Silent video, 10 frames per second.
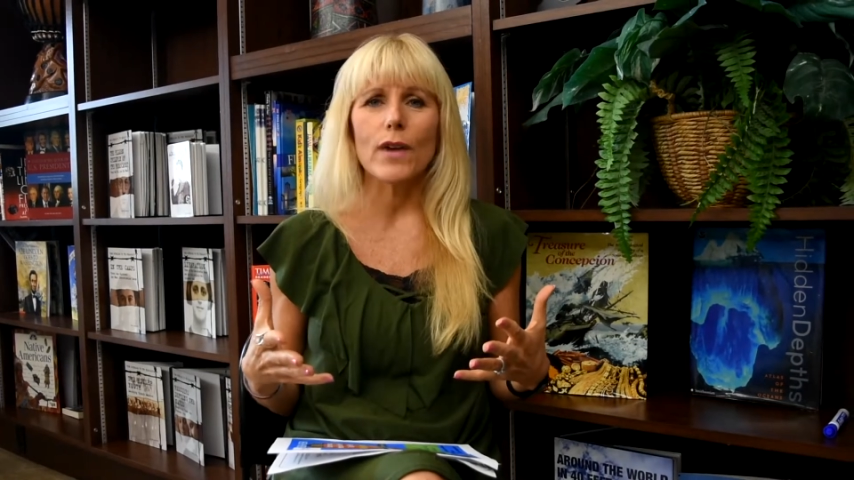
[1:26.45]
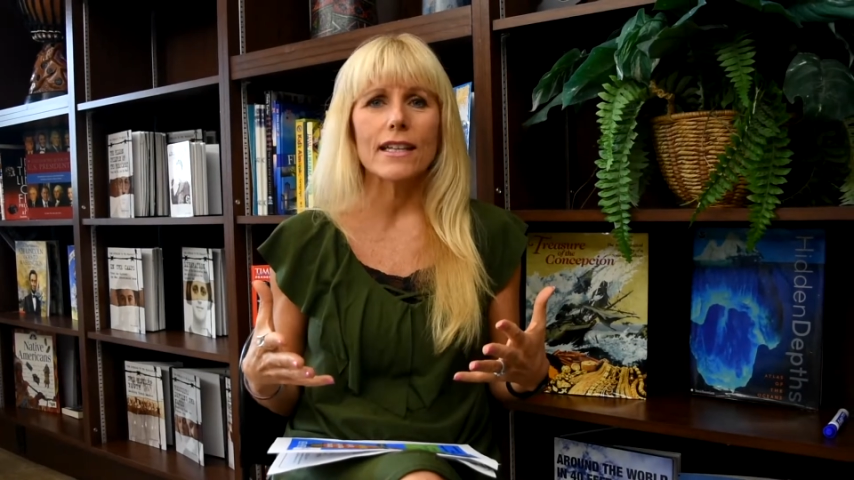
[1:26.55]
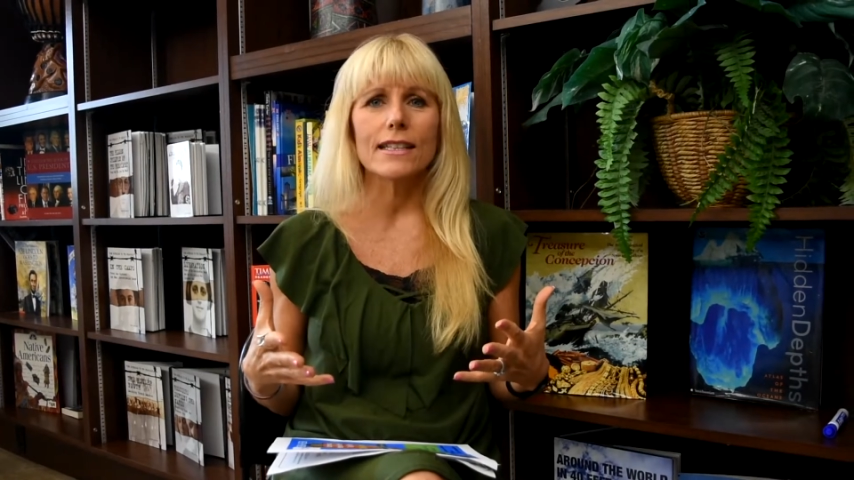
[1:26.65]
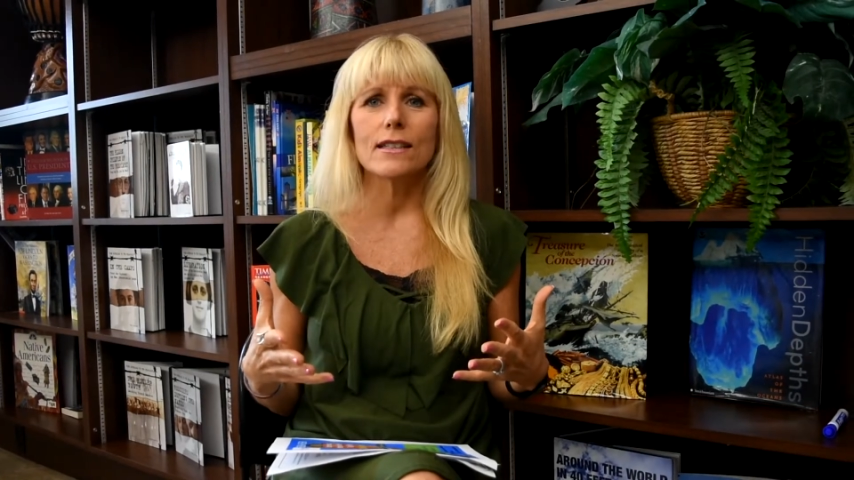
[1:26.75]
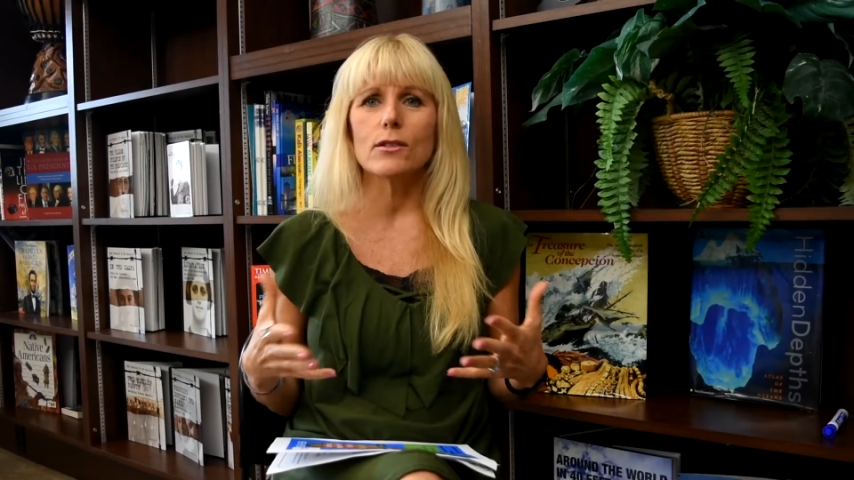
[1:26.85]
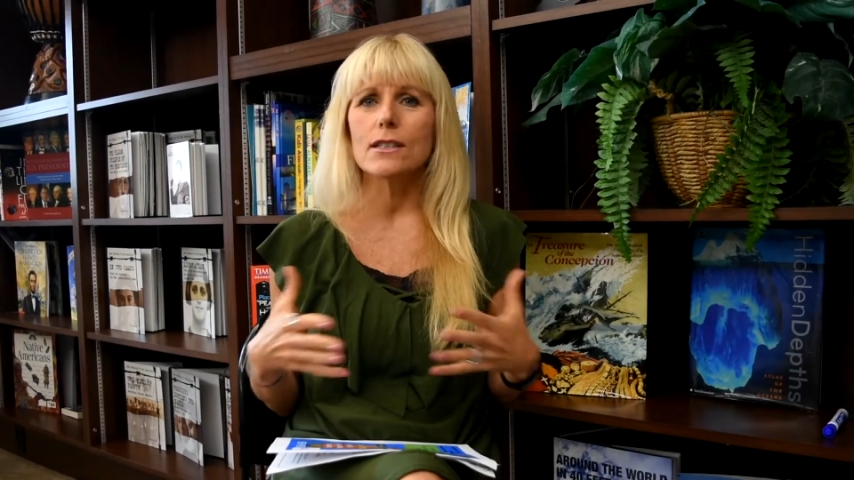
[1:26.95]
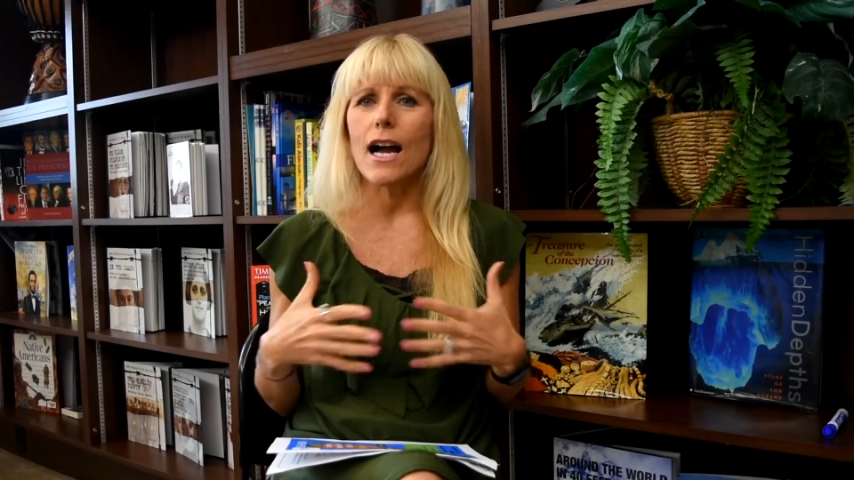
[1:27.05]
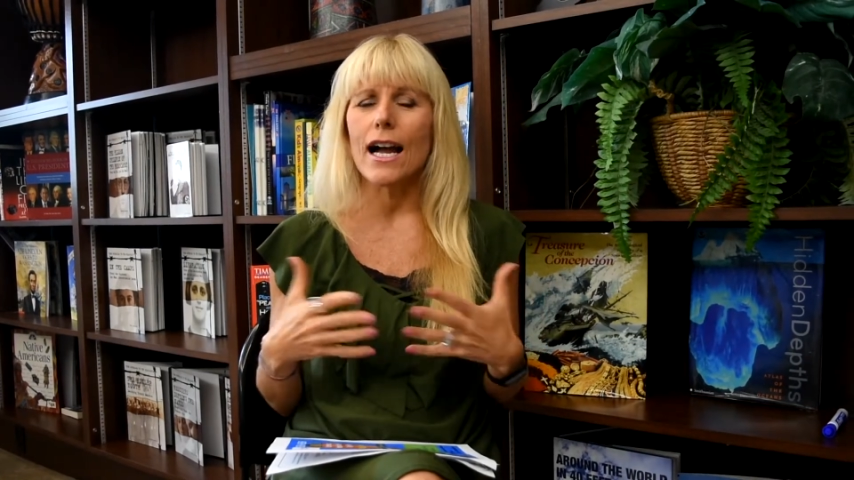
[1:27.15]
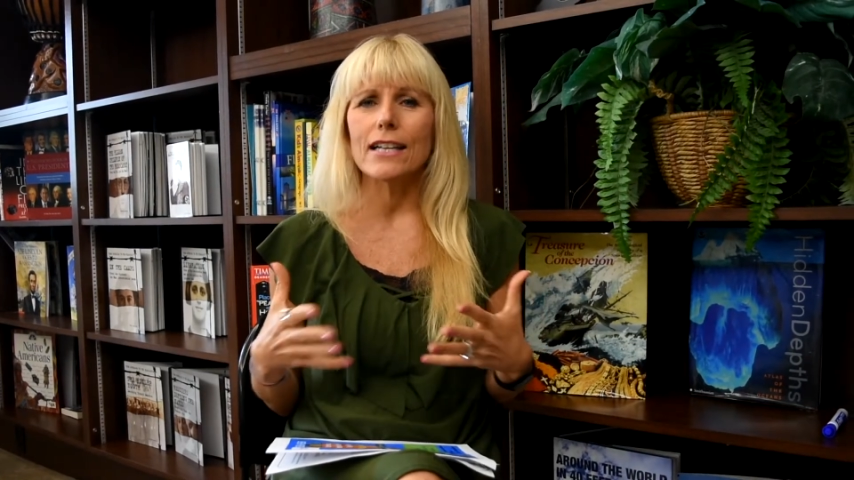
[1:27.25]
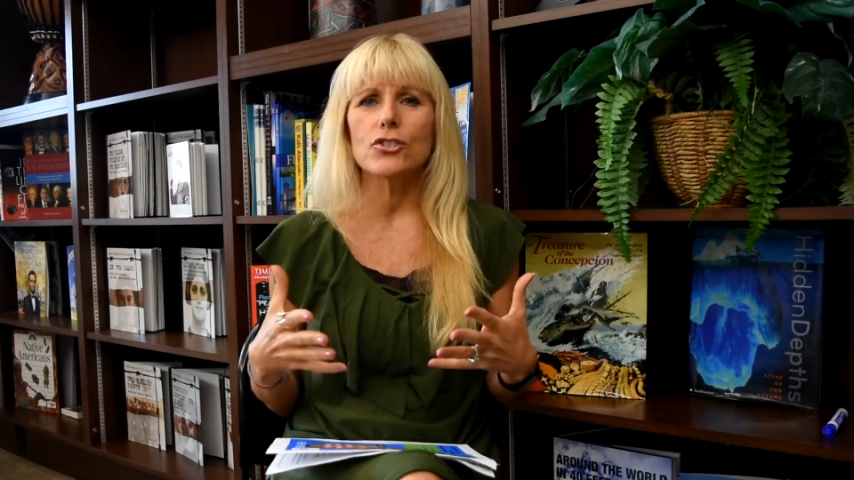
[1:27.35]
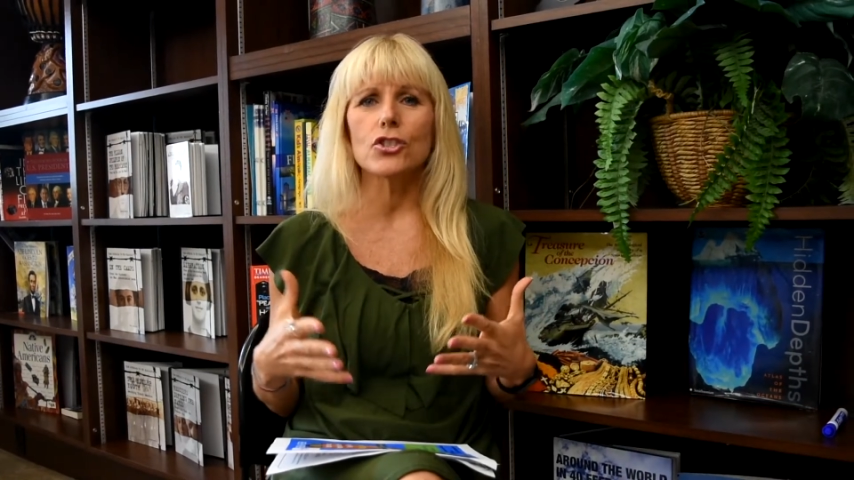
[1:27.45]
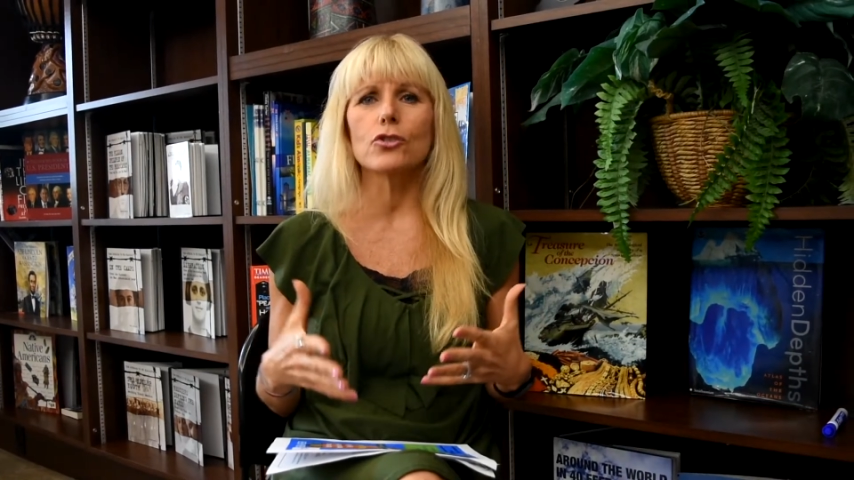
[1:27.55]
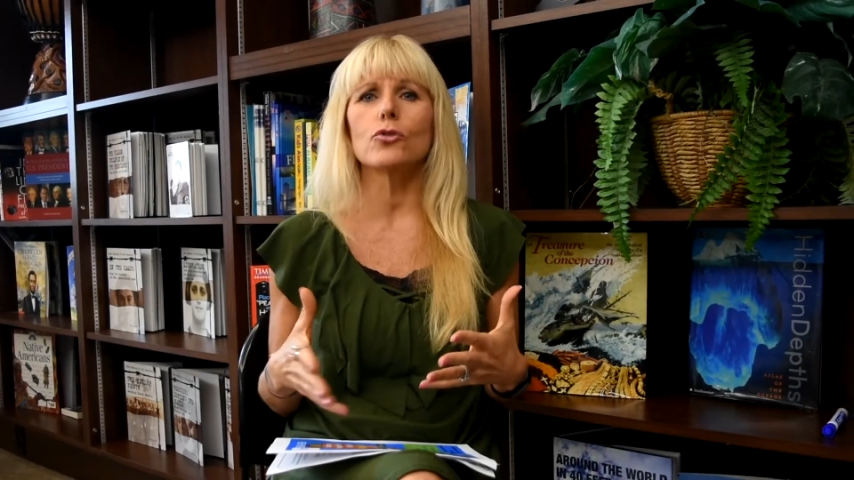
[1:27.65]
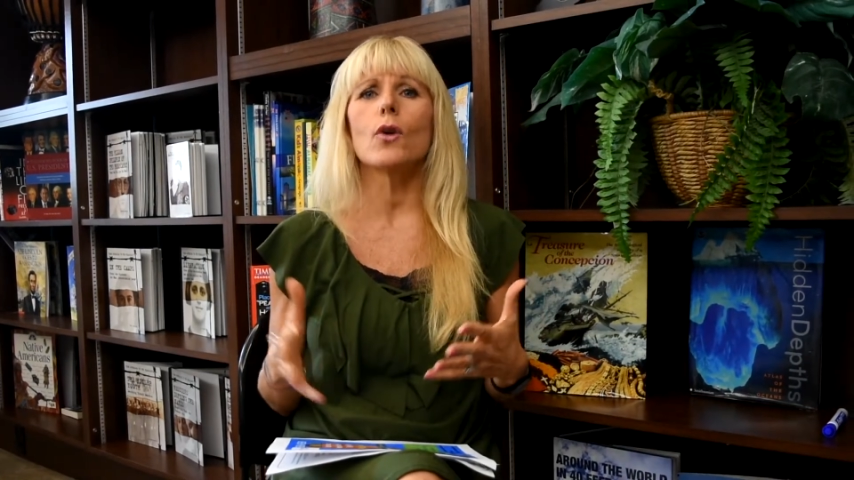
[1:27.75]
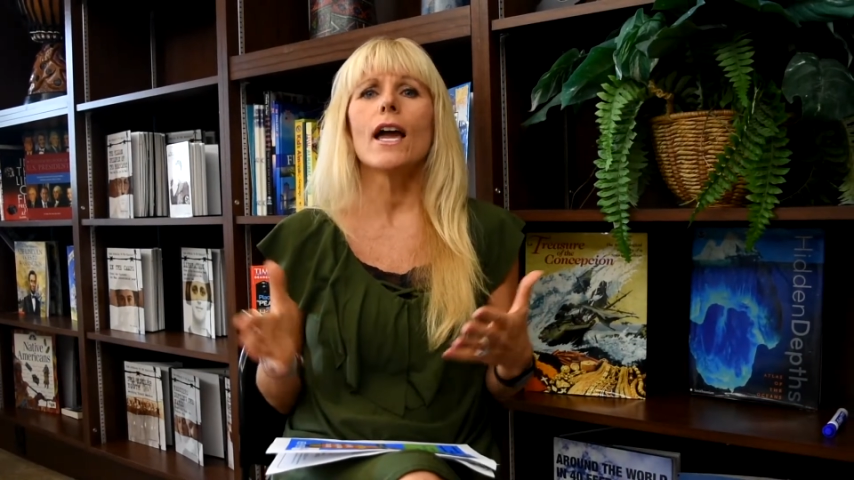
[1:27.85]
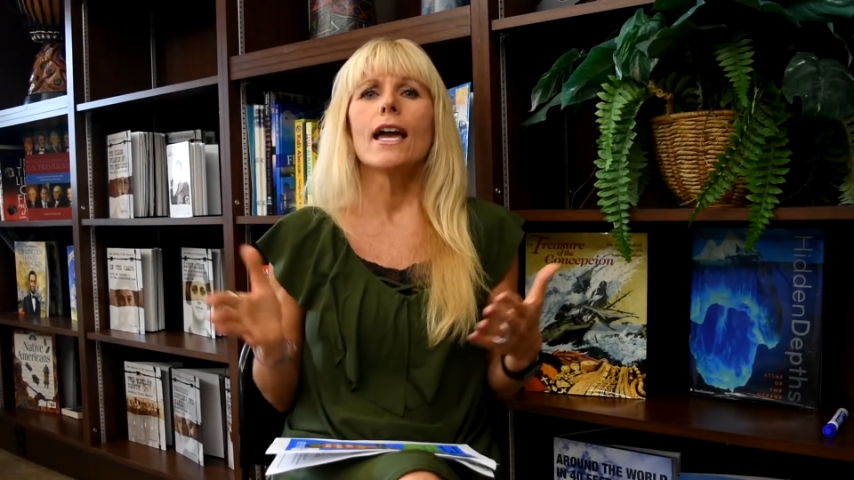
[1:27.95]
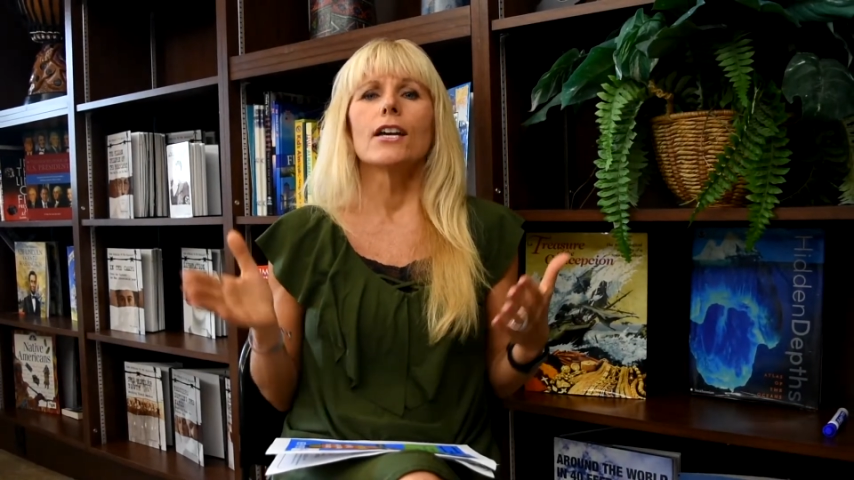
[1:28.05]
ready to guide you.